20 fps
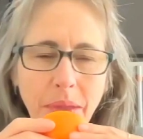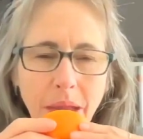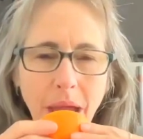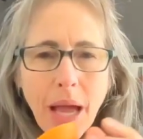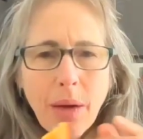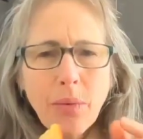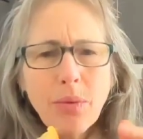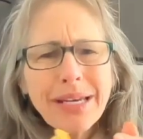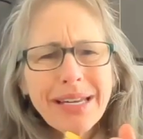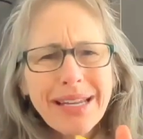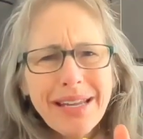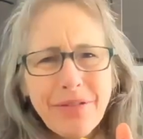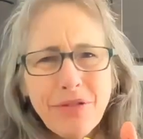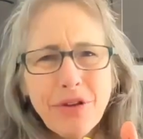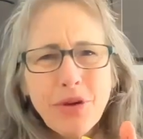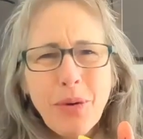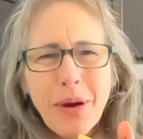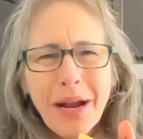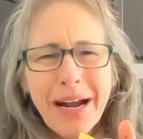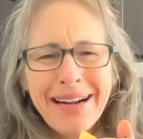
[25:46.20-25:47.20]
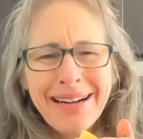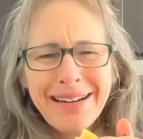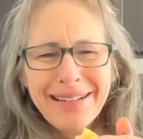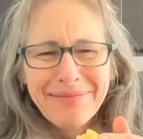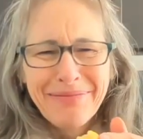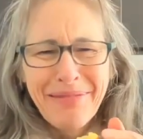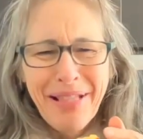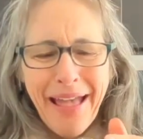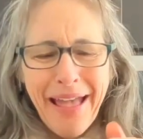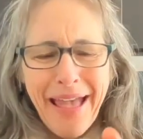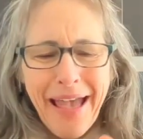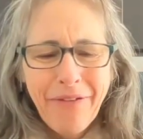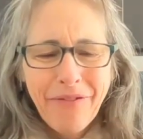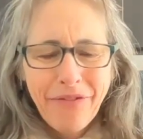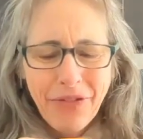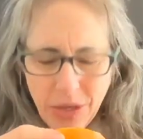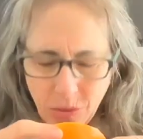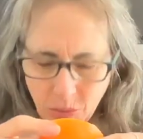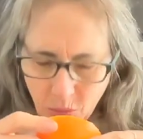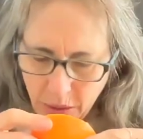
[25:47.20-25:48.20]
I wouldn't give you a
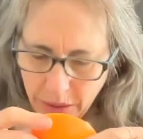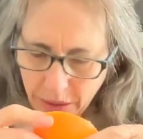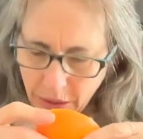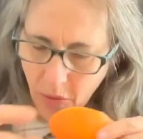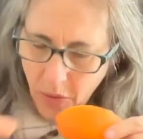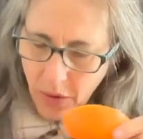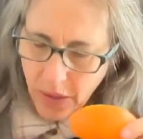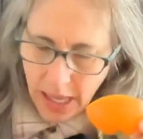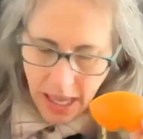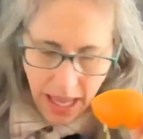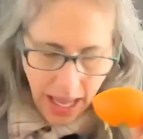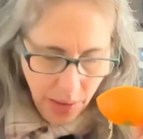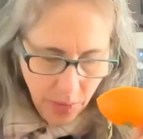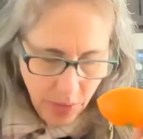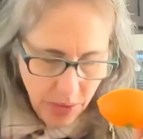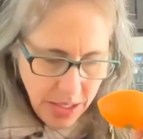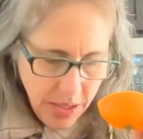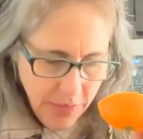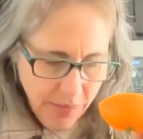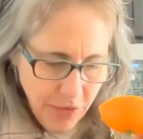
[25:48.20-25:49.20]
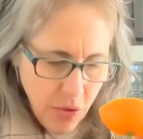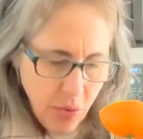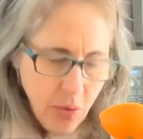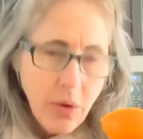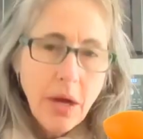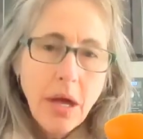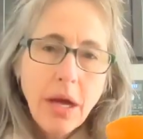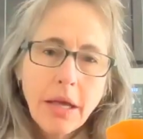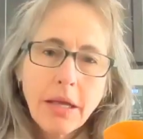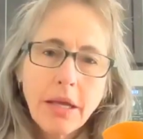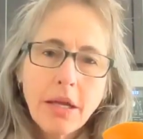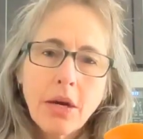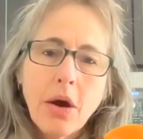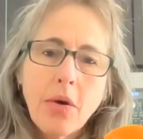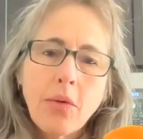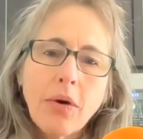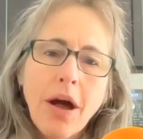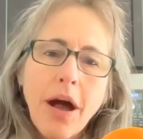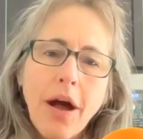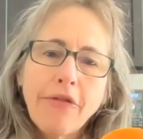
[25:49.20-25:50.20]
half-eaten one, though. I would give you,
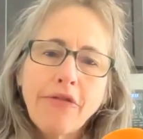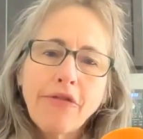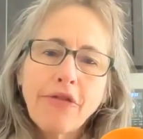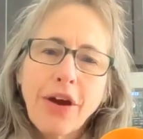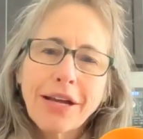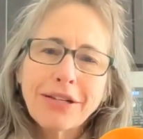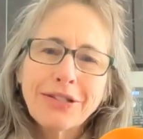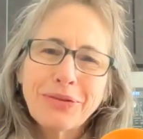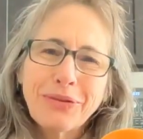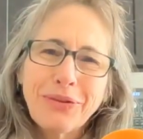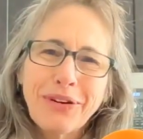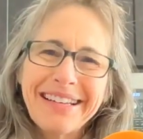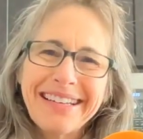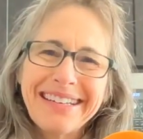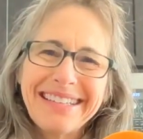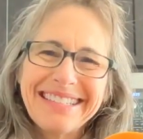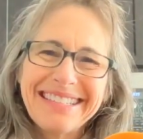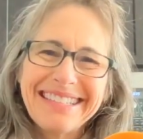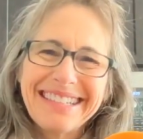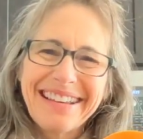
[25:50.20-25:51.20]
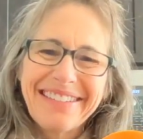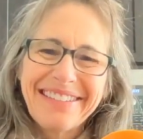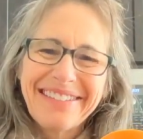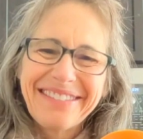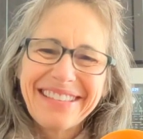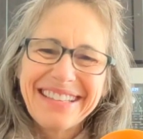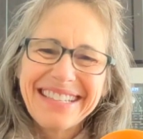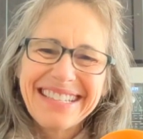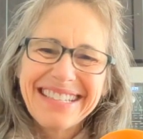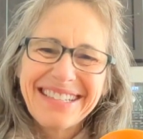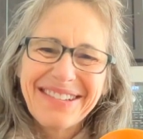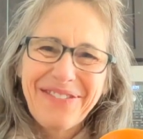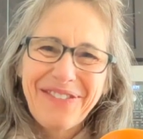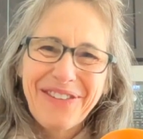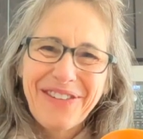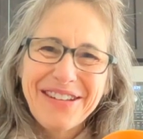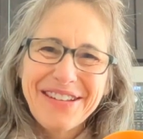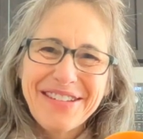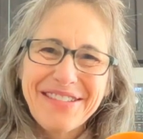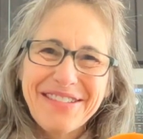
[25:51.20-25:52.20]
a fresh one. So this is for
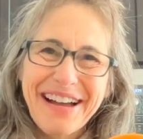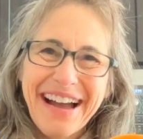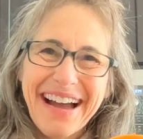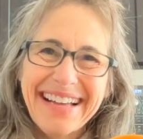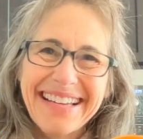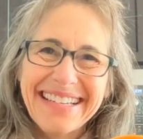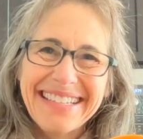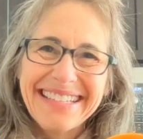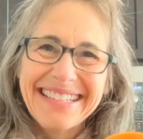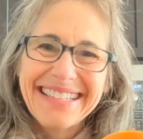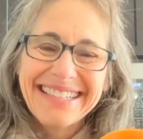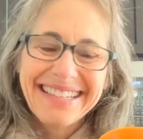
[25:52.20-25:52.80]
you guys.